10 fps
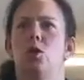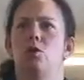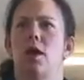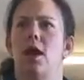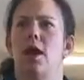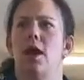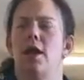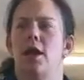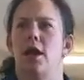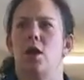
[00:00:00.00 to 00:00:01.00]
Run
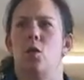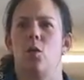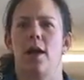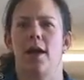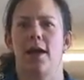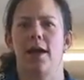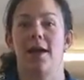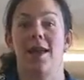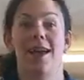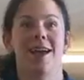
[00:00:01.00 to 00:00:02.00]
away,
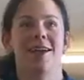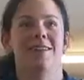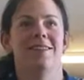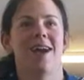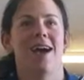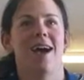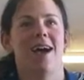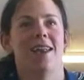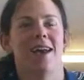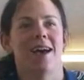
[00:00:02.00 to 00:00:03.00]

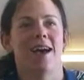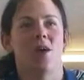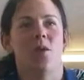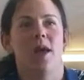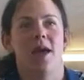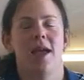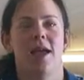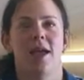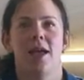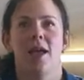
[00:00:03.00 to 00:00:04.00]
run
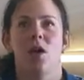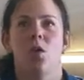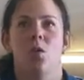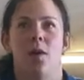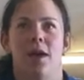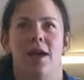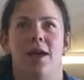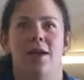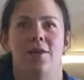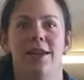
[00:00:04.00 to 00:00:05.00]
away.
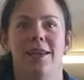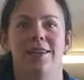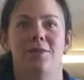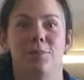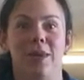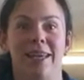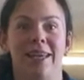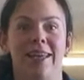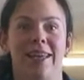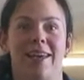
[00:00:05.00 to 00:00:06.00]
Where is
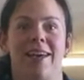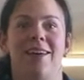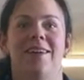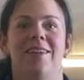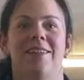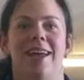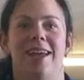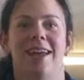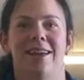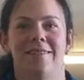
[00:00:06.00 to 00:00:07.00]
Pinky Girl?
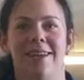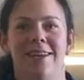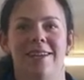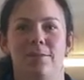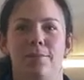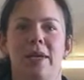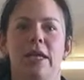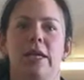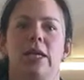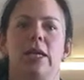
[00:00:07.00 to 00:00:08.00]
Where is
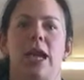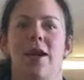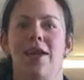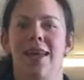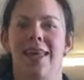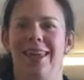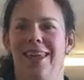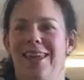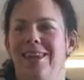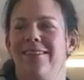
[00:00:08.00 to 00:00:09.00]
Pinky Girl?
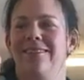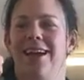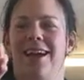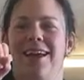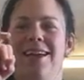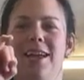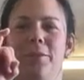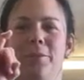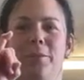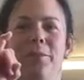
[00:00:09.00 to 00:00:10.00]
Here I
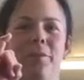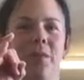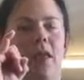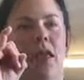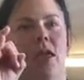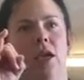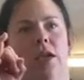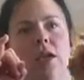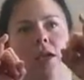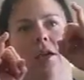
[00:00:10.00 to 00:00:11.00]
am,
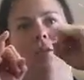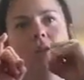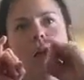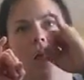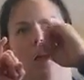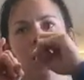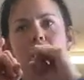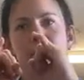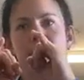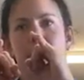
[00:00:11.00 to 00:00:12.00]
here I
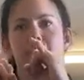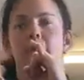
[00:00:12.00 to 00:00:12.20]
am.